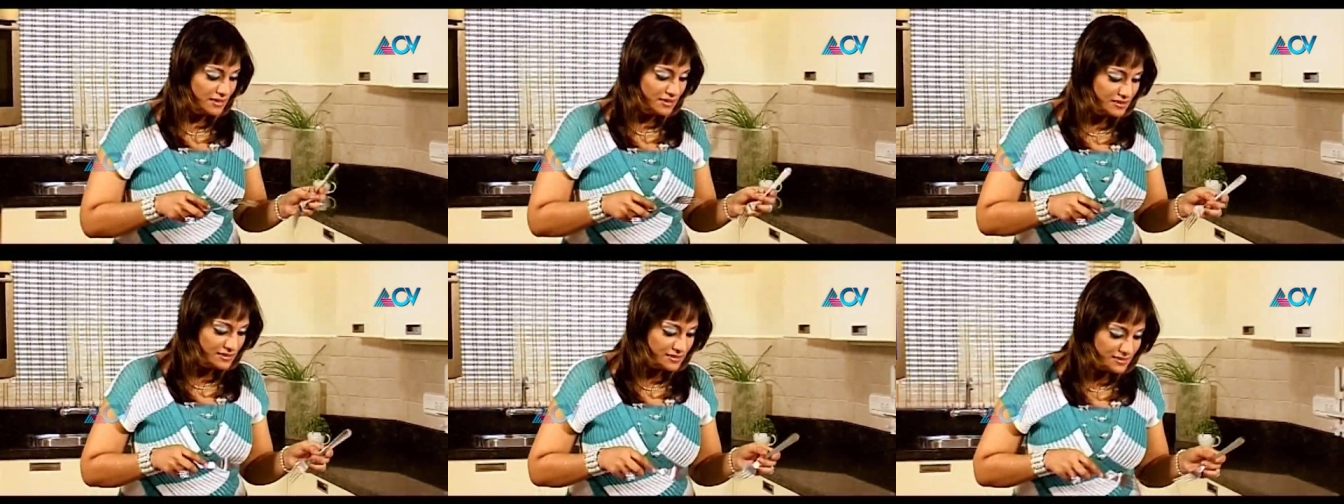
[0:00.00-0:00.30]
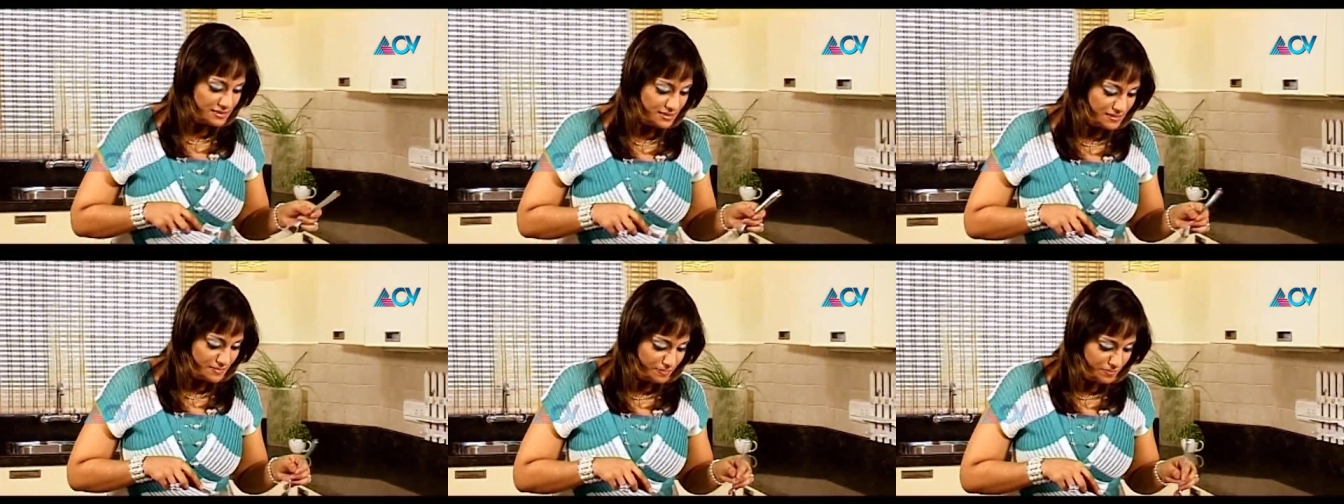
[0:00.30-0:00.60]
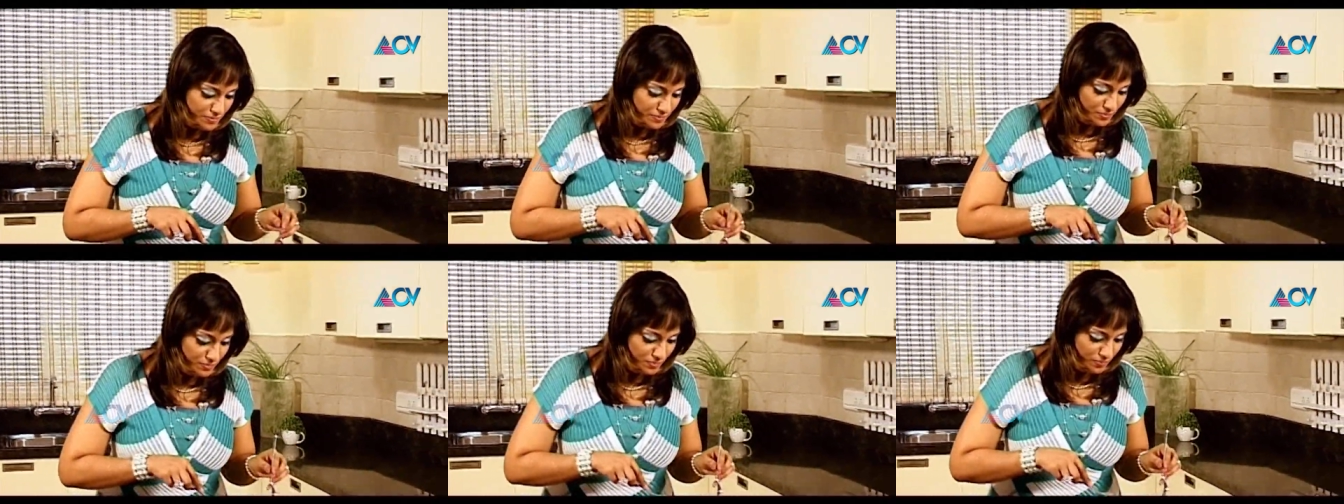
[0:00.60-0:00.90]
These are
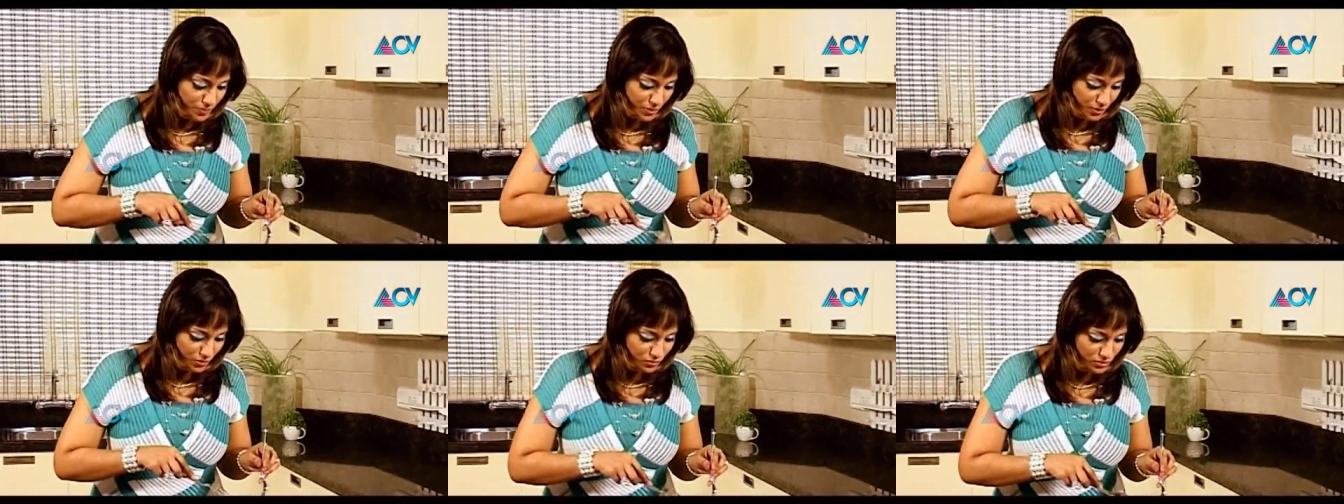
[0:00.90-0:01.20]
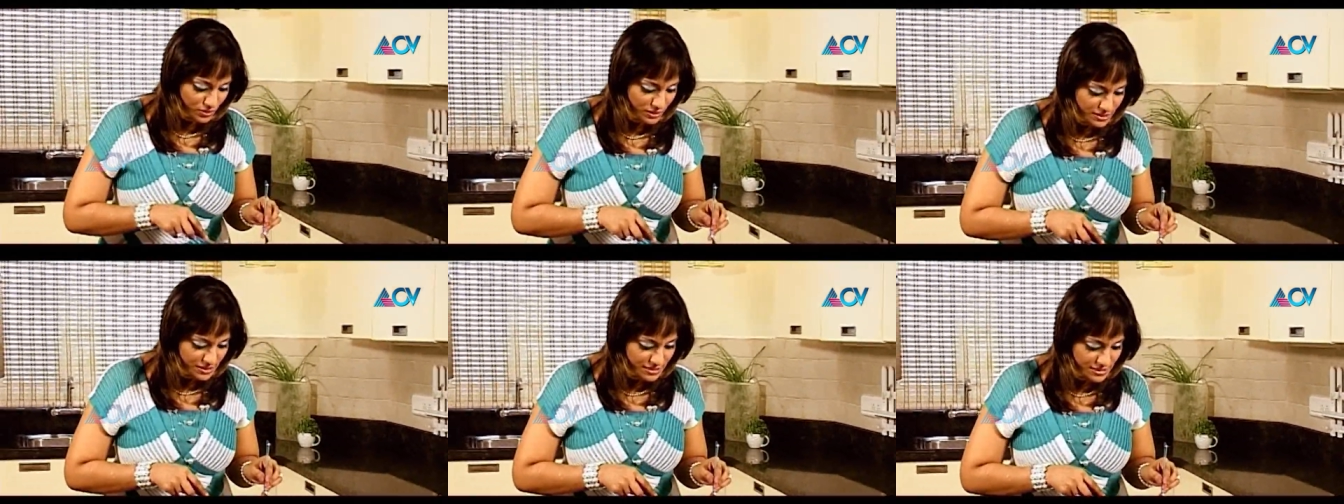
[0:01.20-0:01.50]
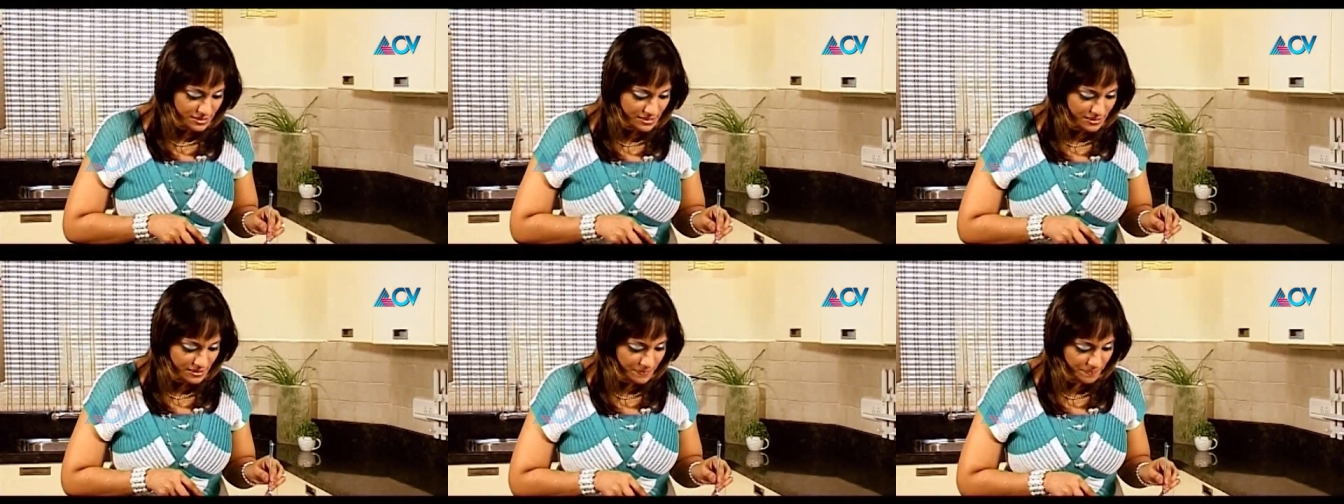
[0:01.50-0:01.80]
some
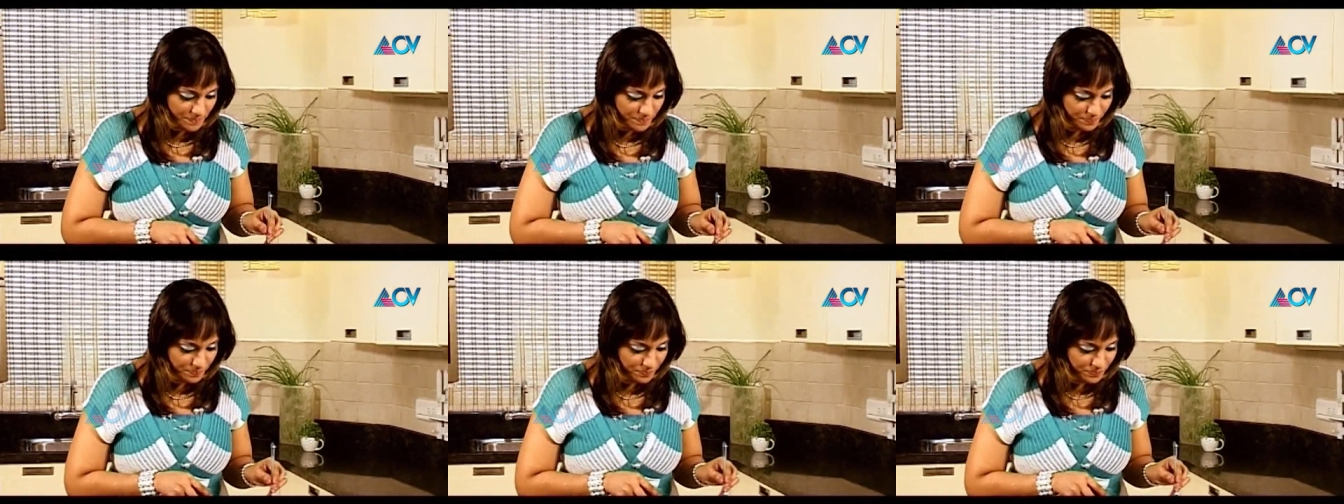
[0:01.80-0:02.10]
boneless